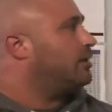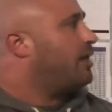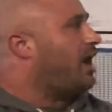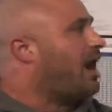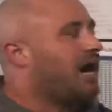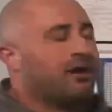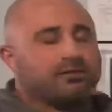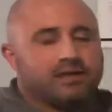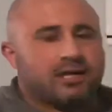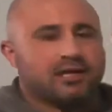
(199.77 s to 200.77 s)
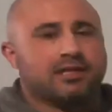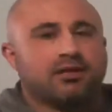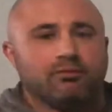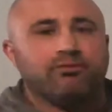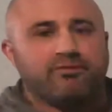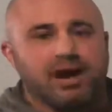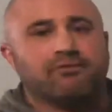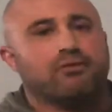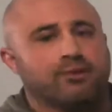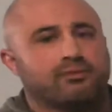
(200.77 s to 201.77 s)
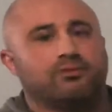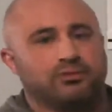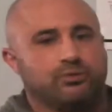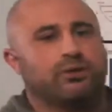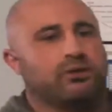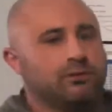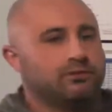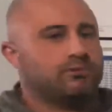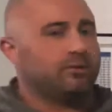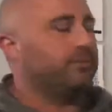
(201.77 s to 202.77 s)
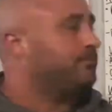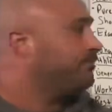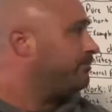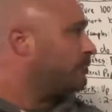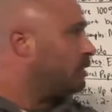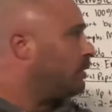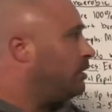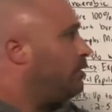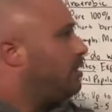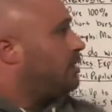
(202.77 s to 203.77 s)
higher than anything with 5 reps for a 20-yard sprint. The